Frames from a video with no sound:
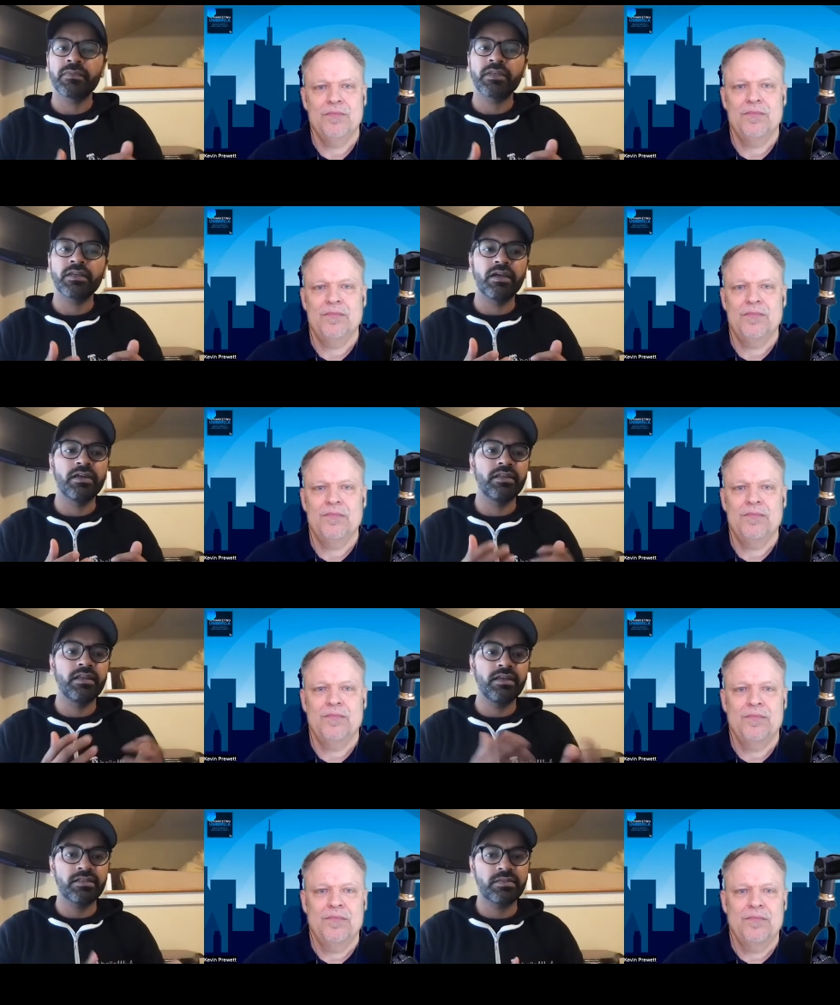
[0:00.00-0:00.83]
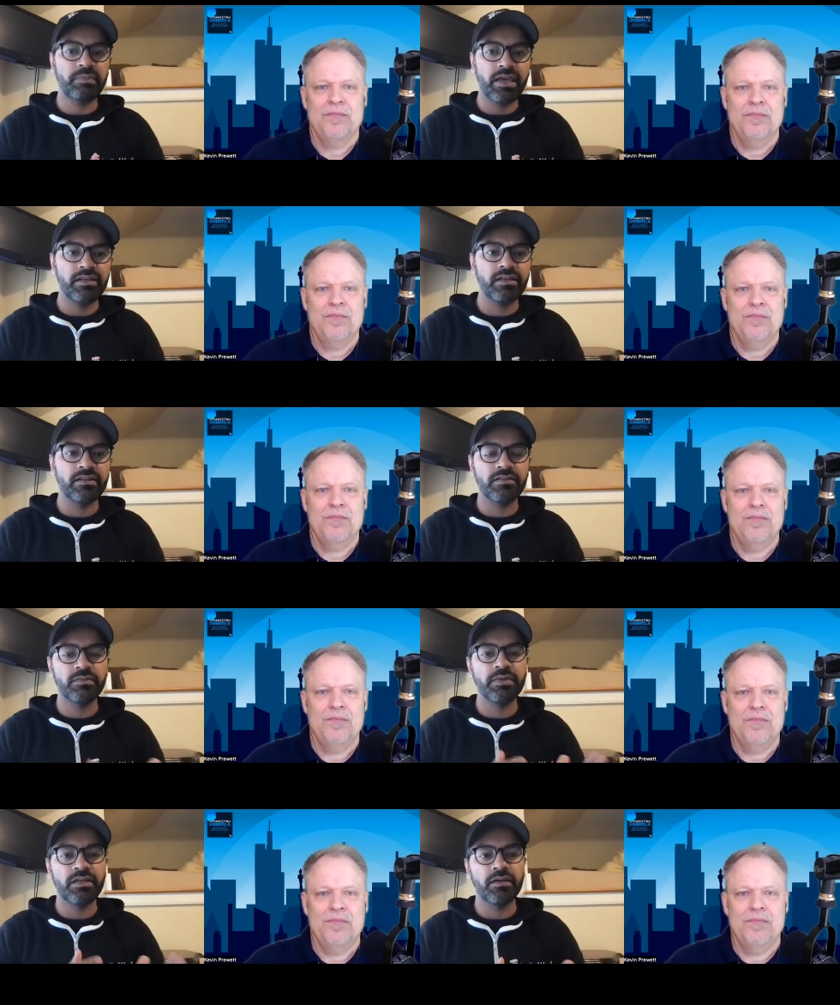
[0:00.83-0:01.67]
Speaker 1: and then he expanded
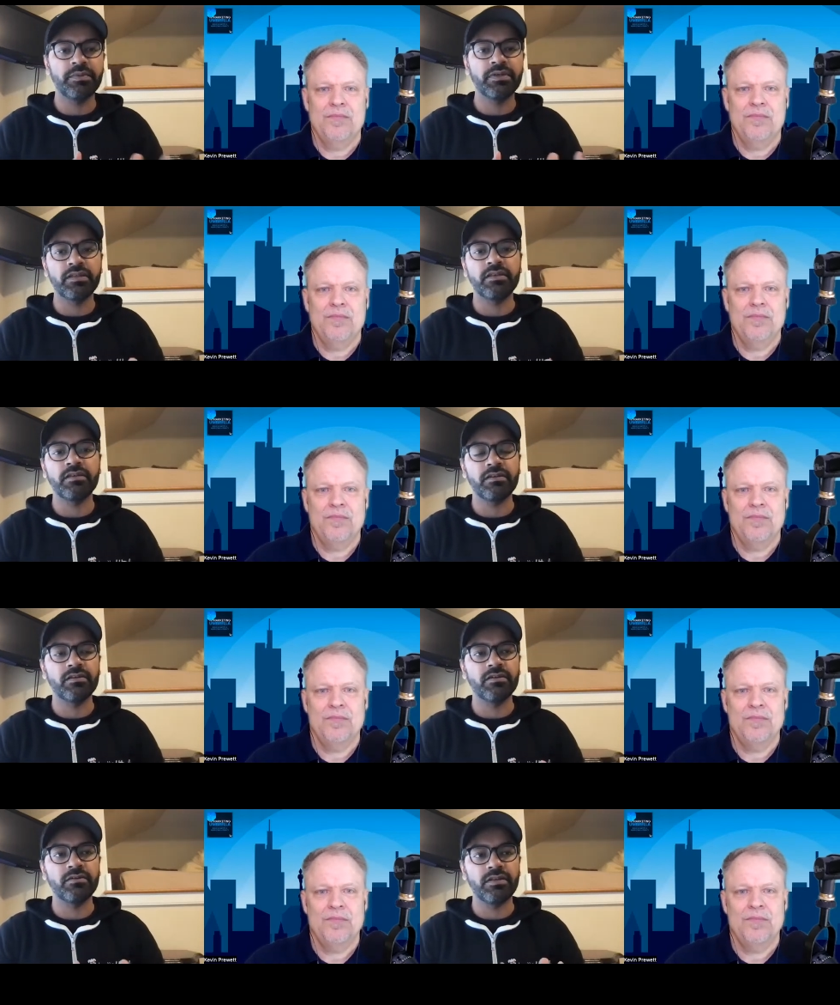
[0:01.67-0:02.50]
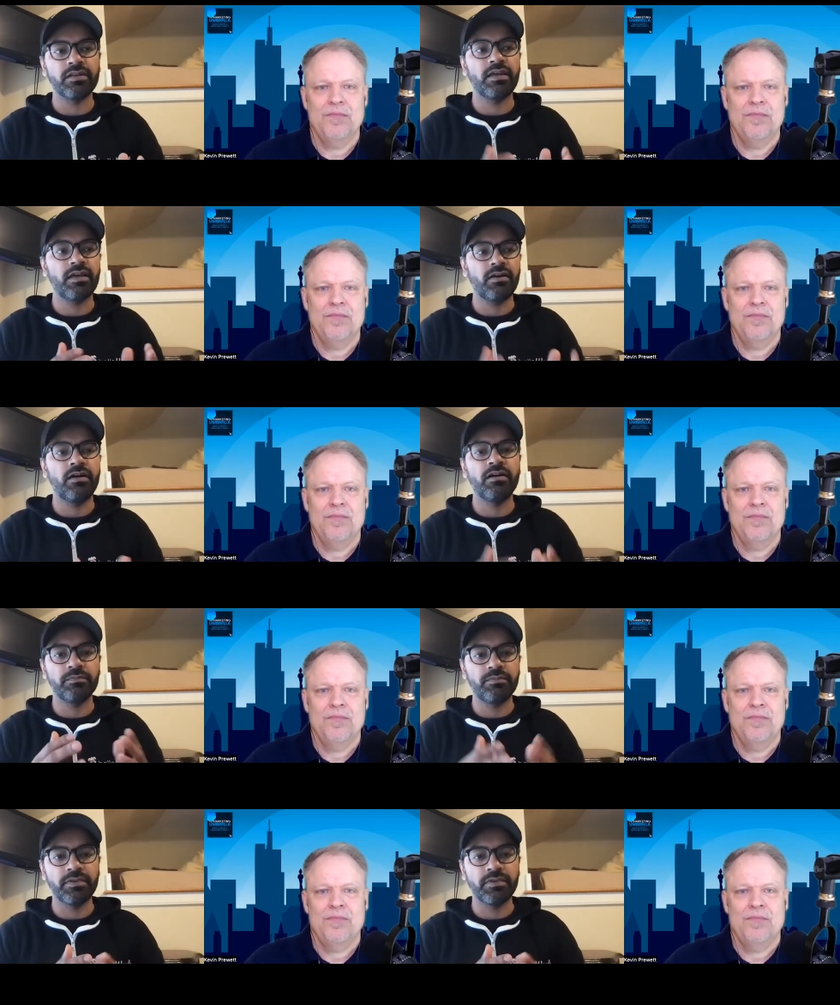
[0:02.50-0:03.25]
to becoming the you know the uh,